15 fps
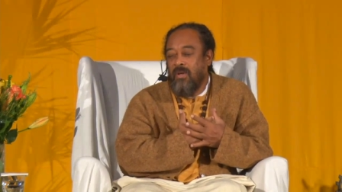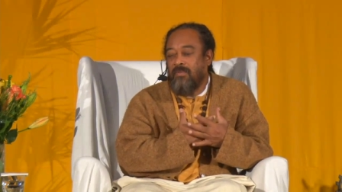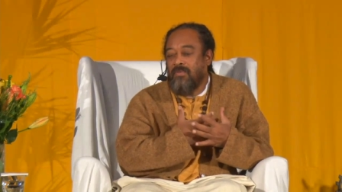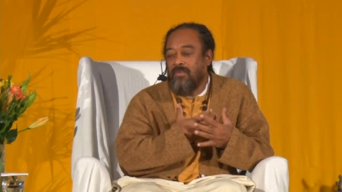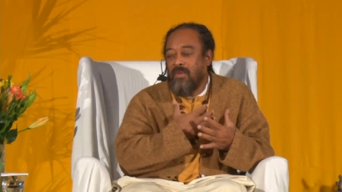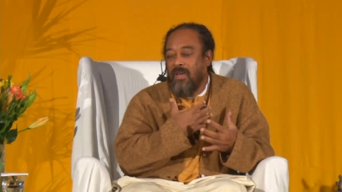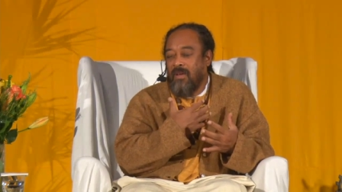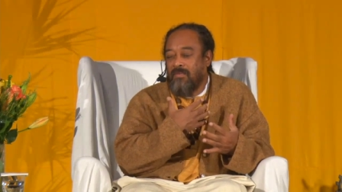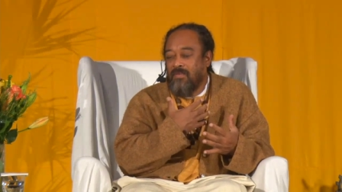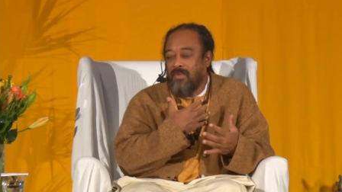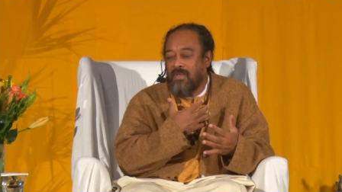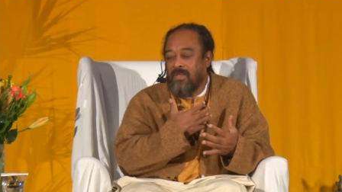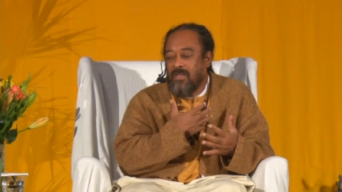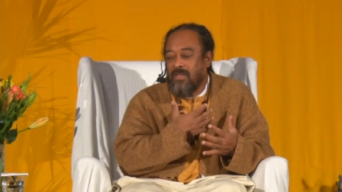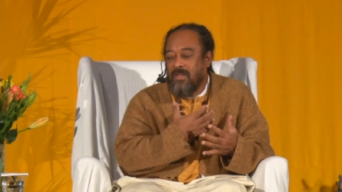I've
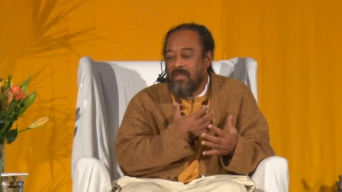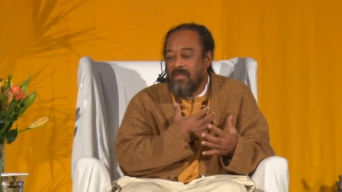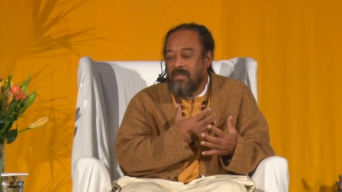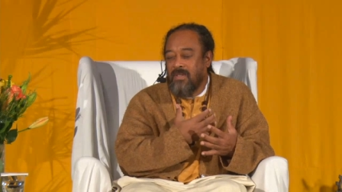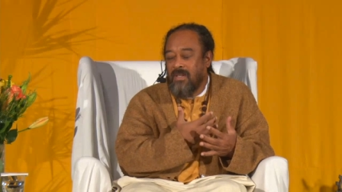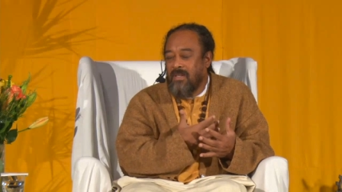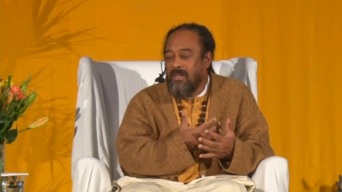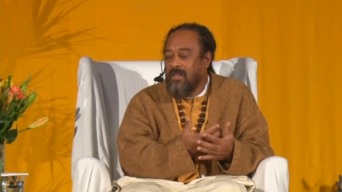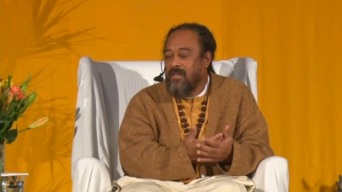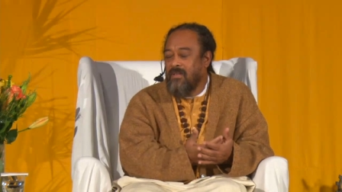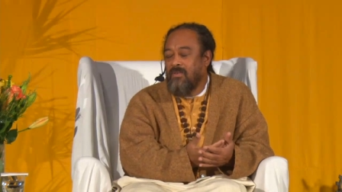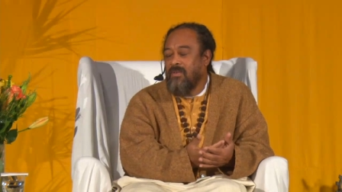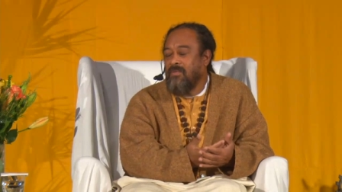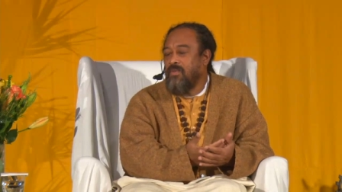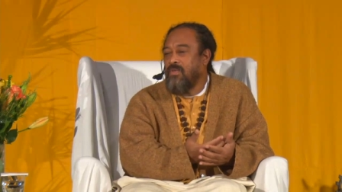studied, I
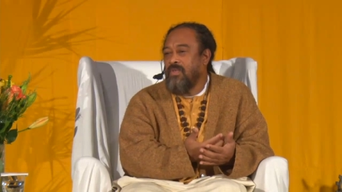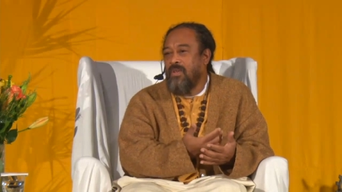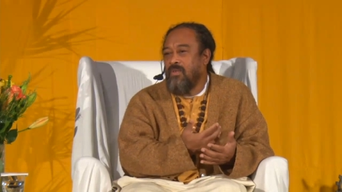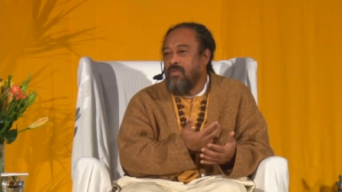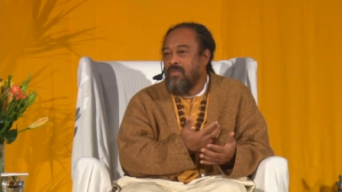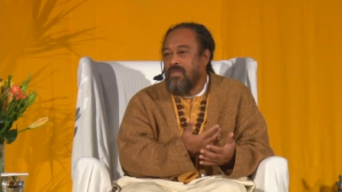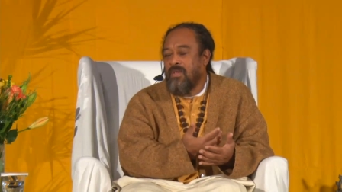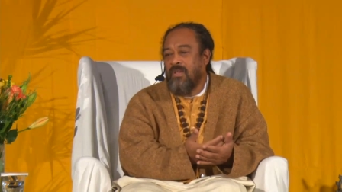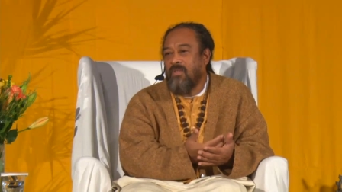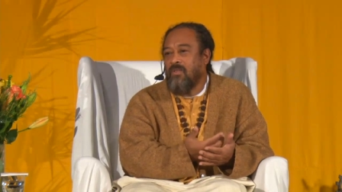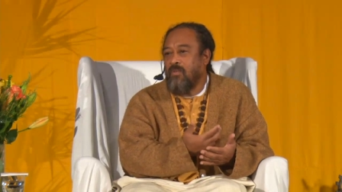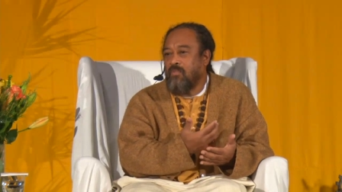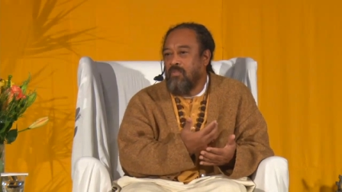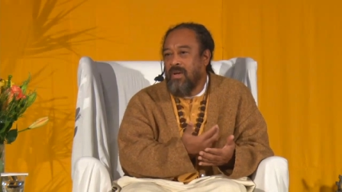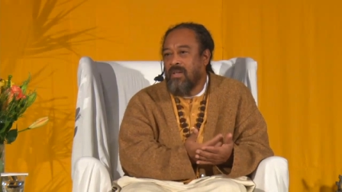don't know if you say you
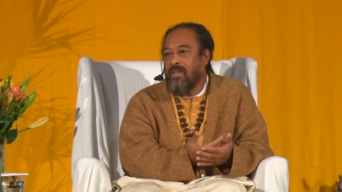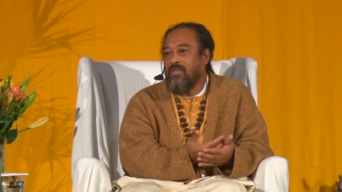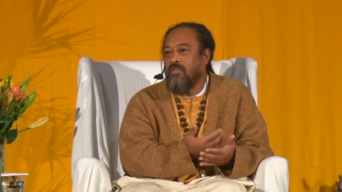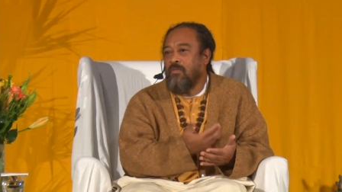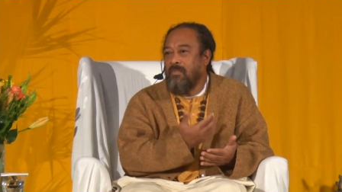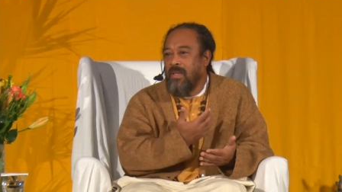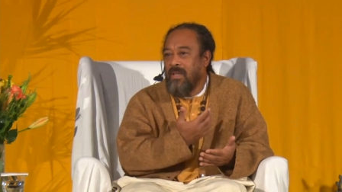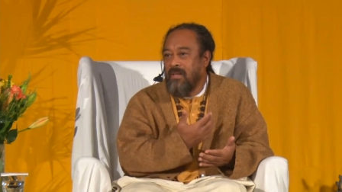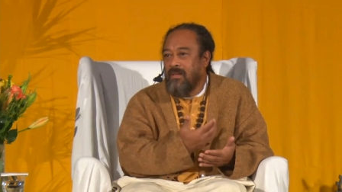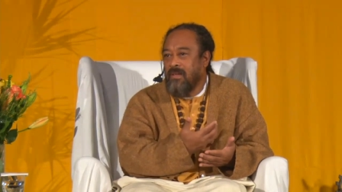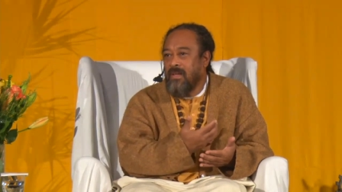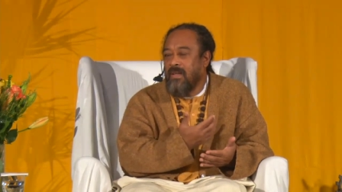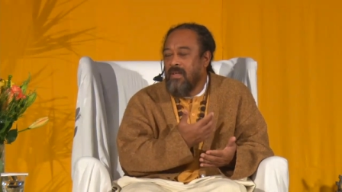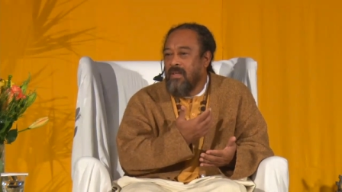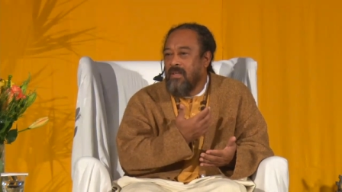studied or practiced, you've been